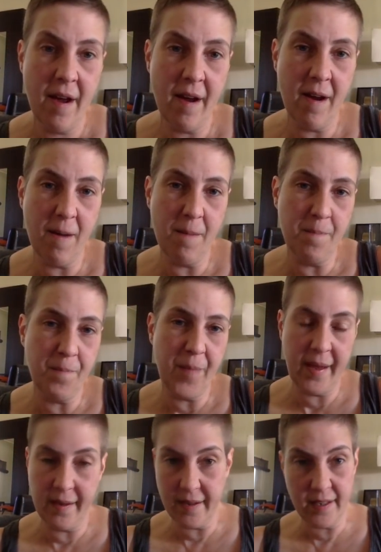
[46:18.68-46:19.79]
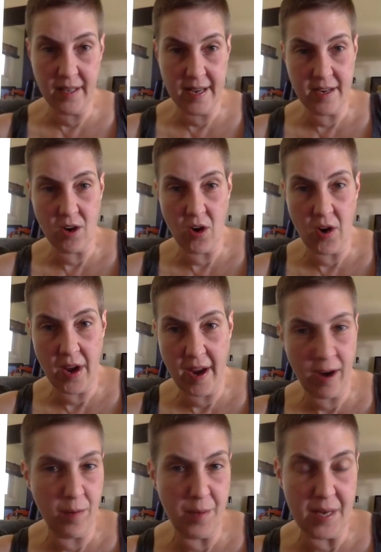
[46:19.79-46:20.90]
And unlike our
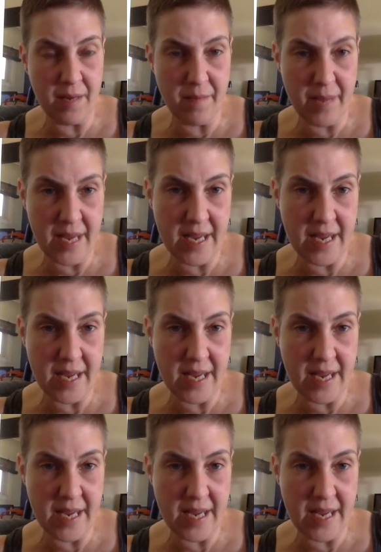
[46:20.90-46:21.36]
Airbnb,